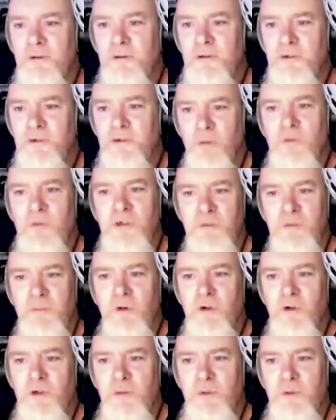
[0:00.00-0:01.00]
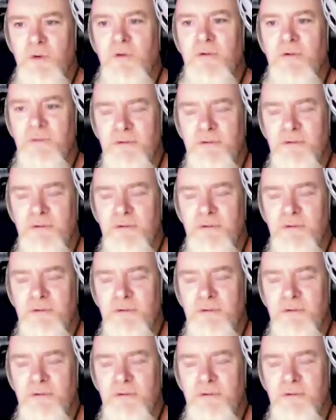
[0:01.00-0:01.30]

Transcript: It's almost impossible.